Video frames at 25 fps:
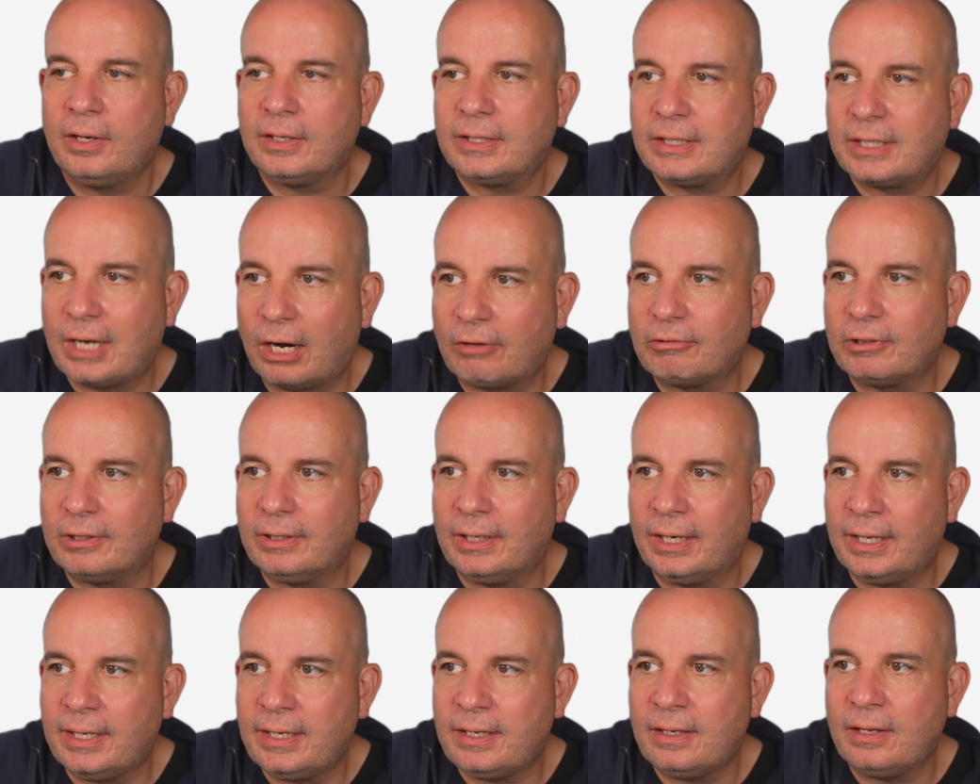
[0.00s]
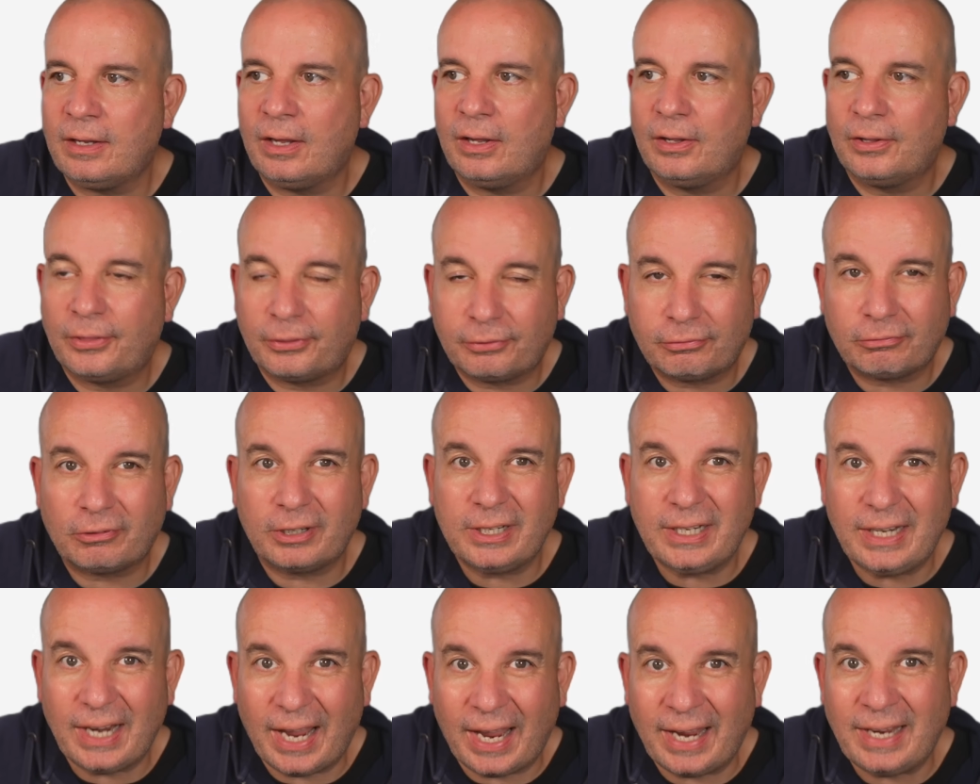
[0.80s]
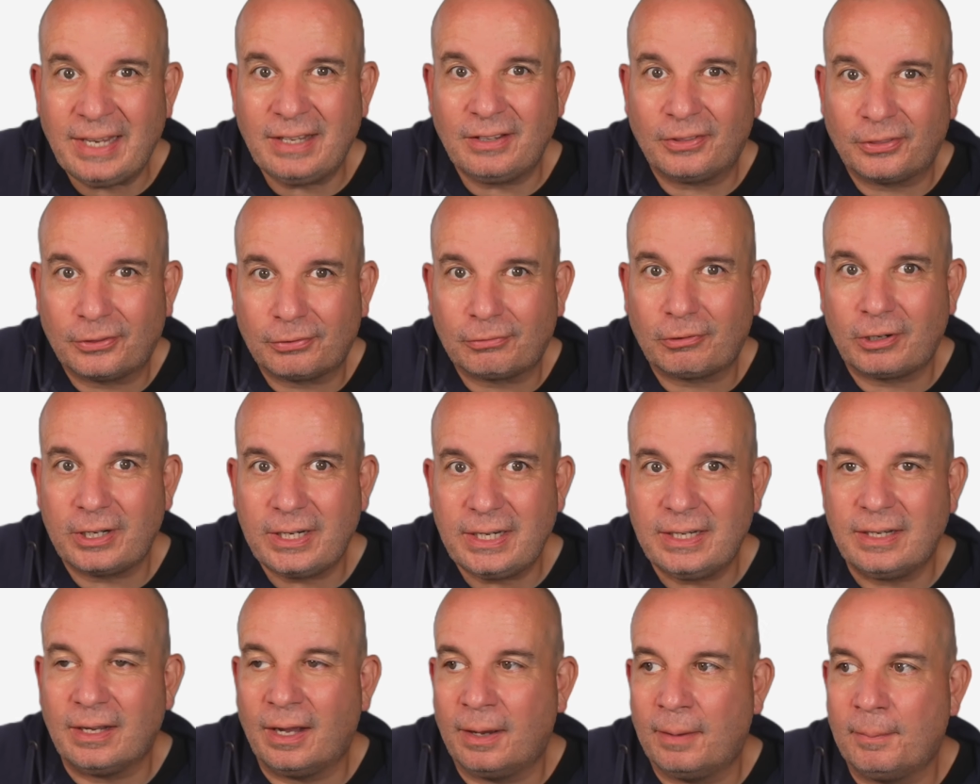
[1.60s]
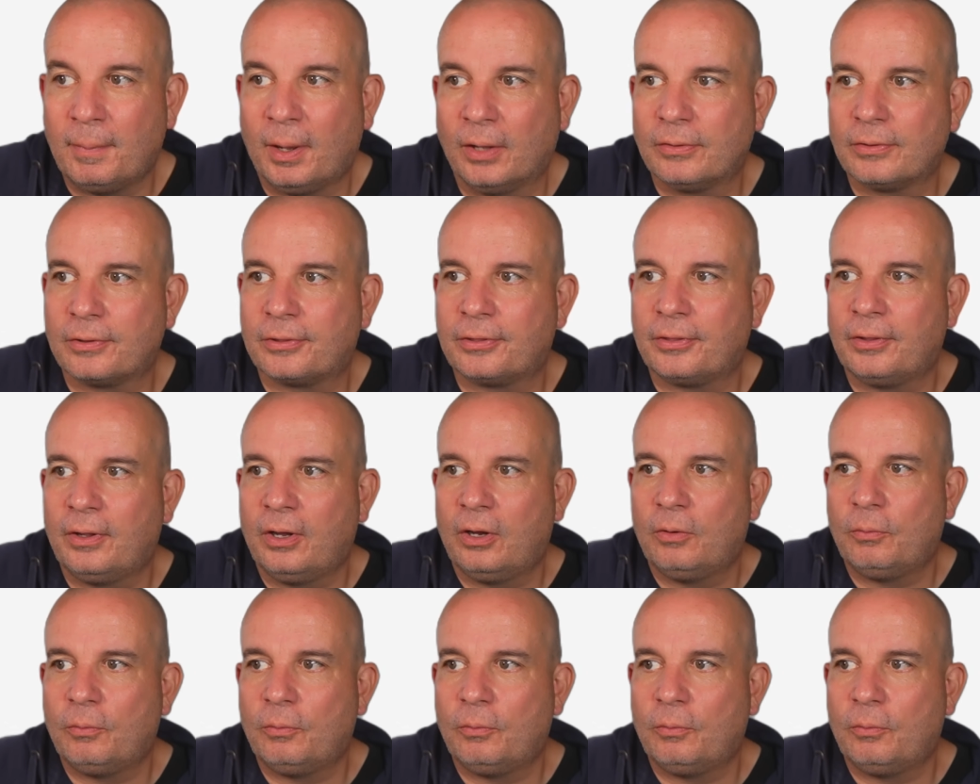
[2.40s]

Currently, 383 a month.